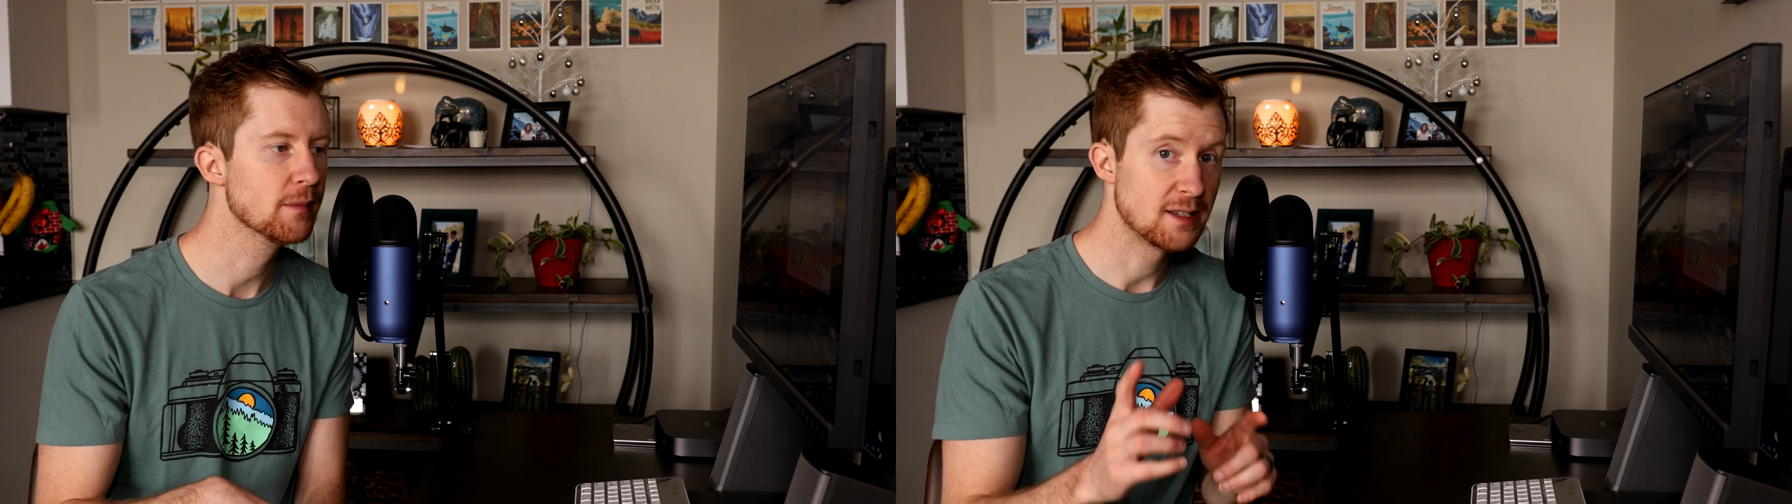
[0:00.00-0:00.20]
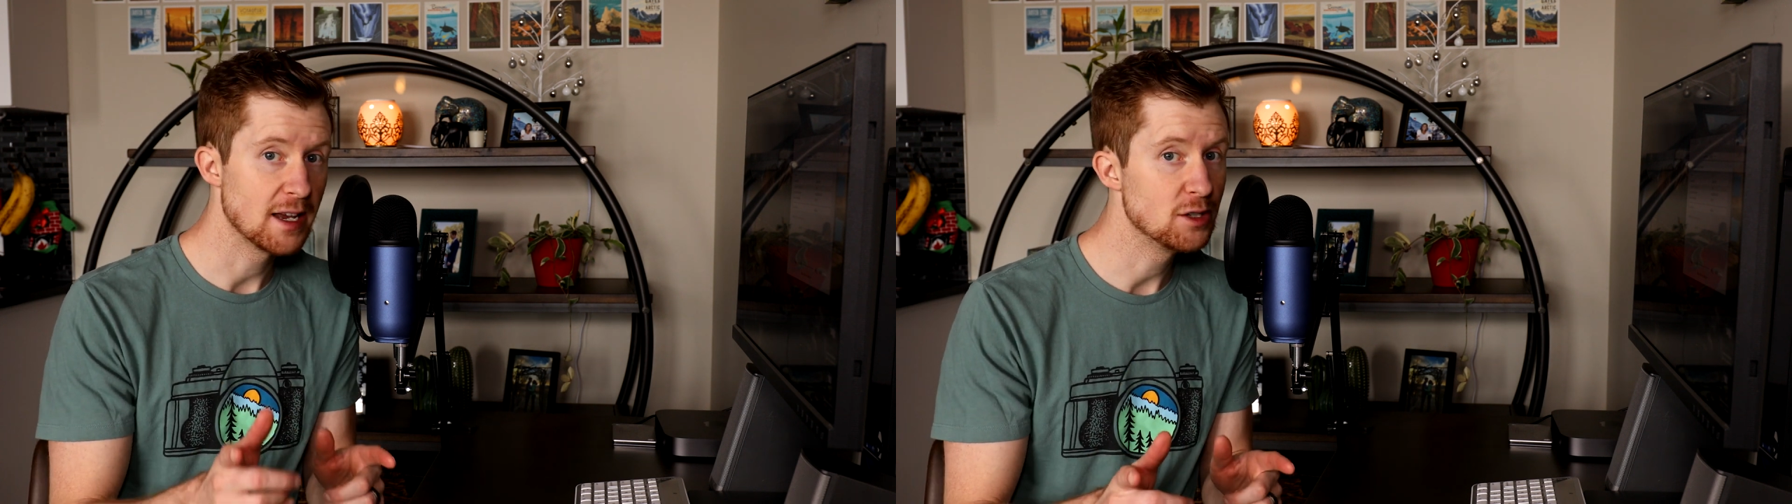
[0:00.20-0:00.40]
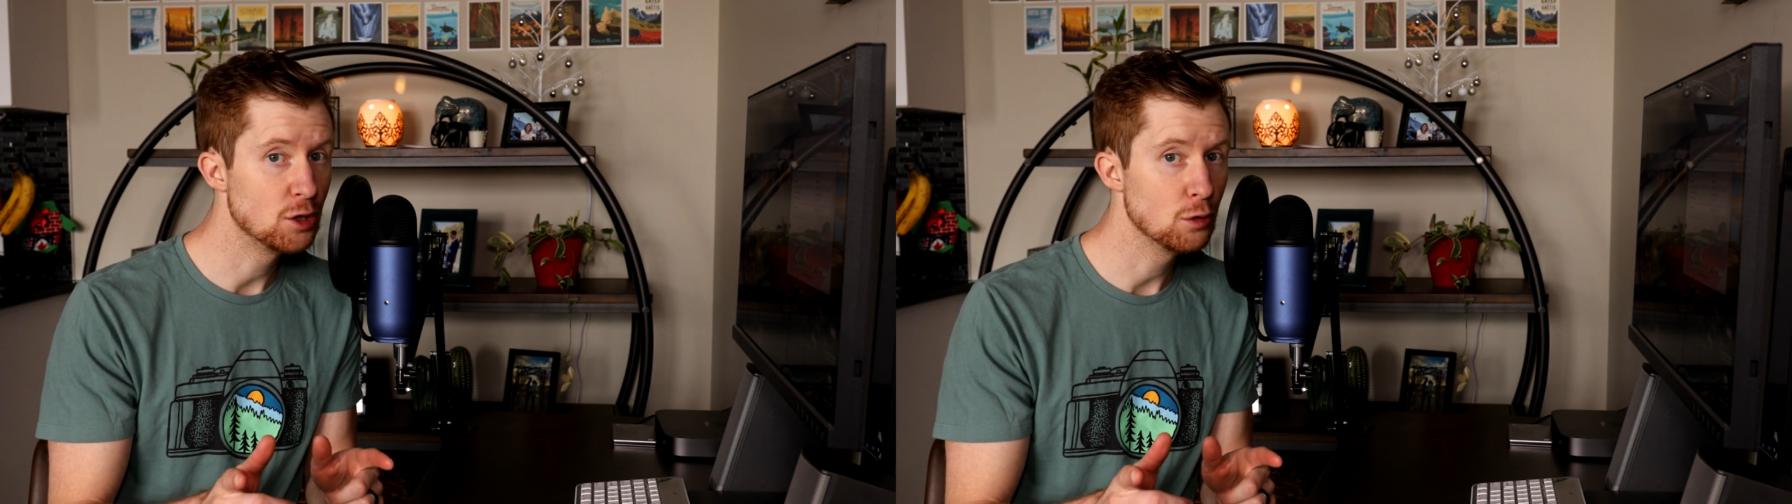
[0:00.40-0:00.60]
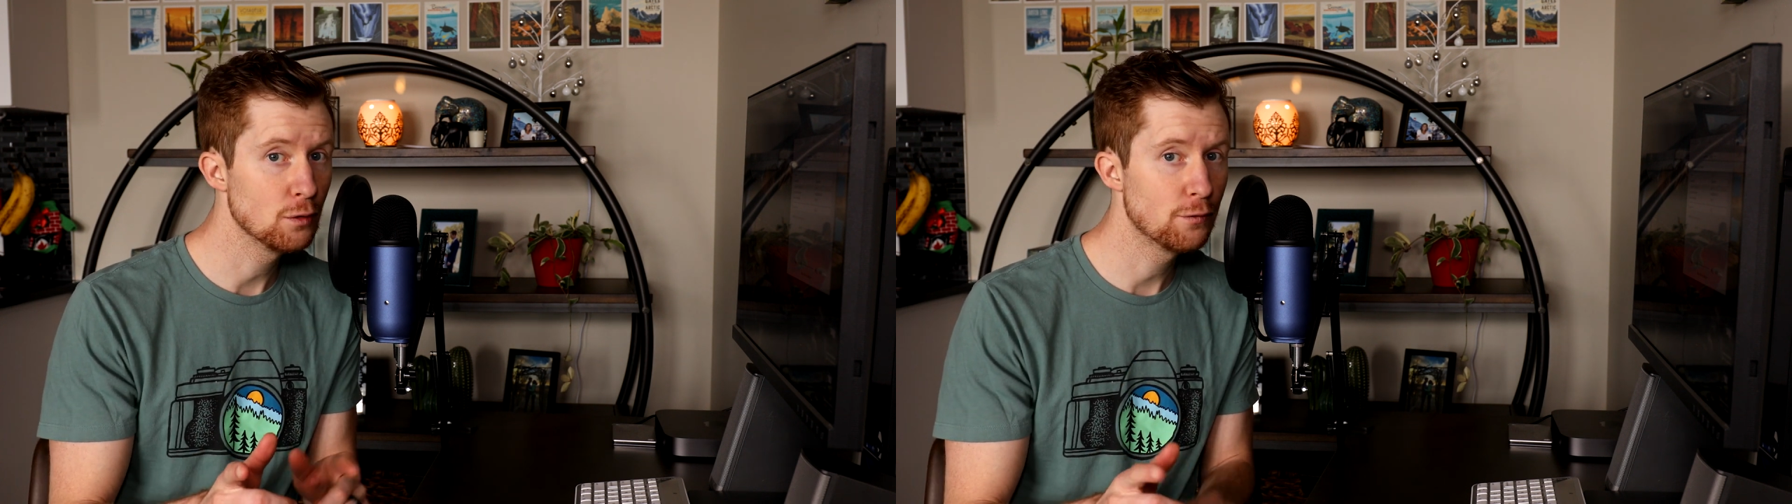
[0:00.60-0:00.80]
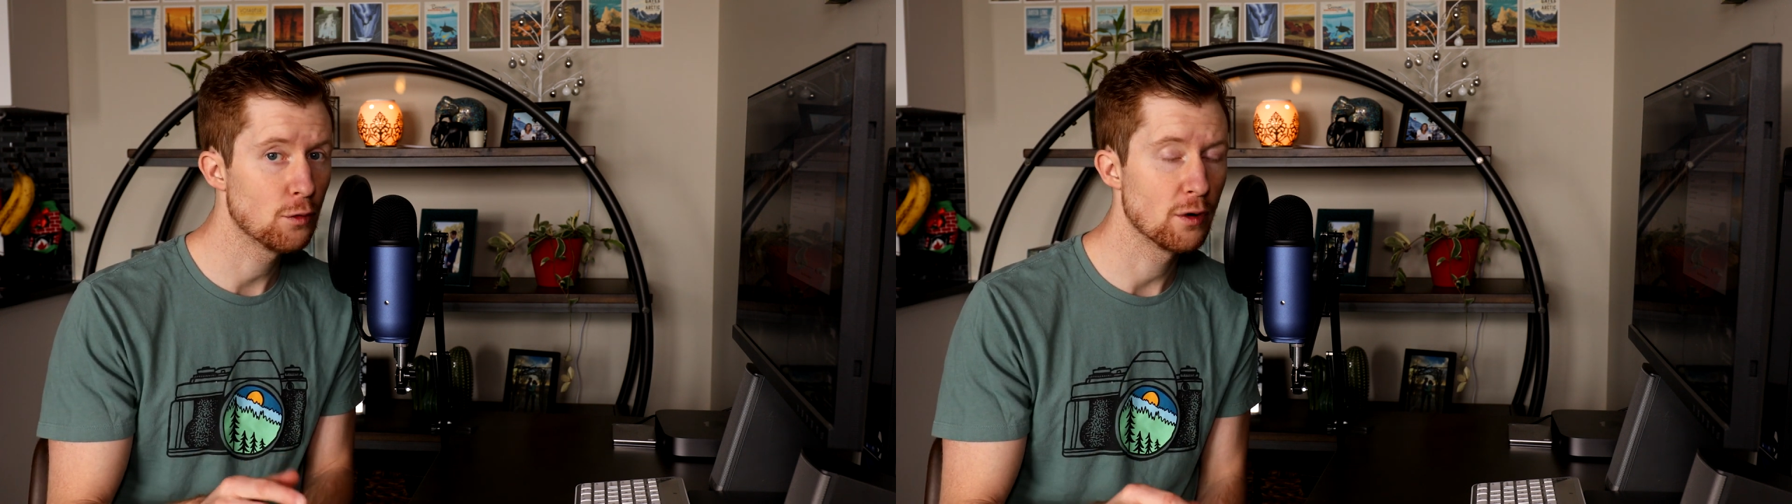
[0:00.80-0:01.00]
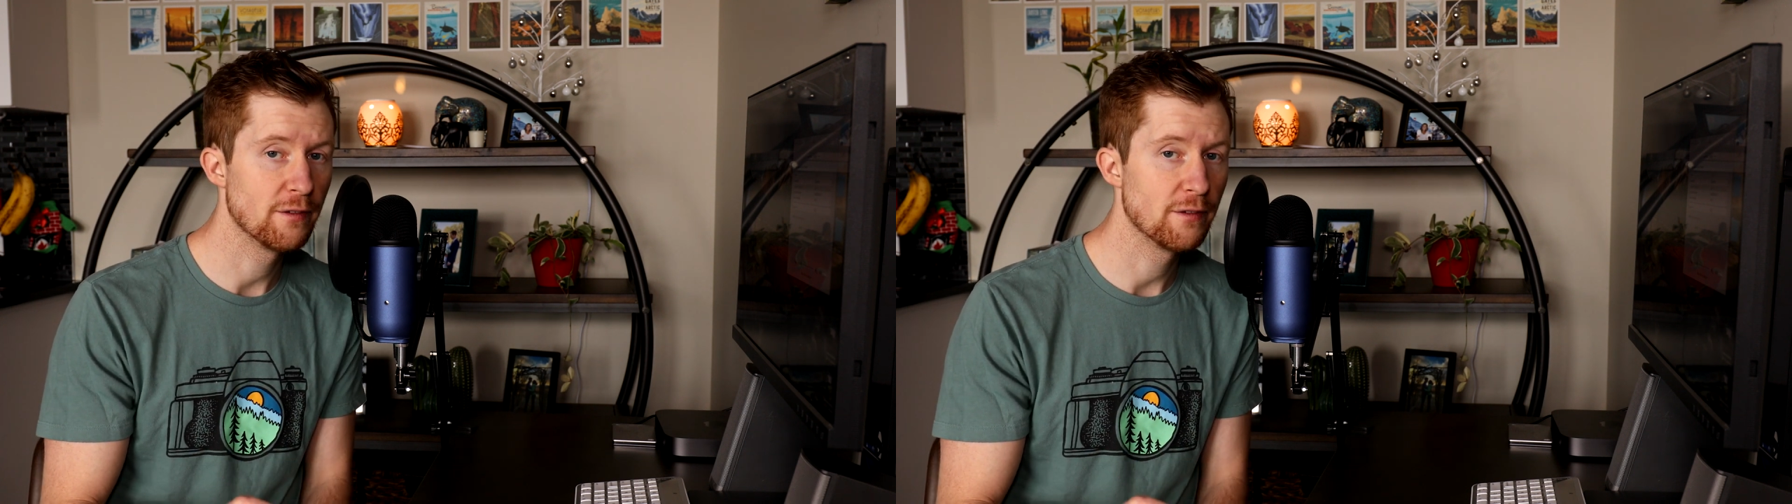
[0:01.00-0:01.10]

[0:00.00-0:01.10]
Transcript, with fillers: Stay tuned for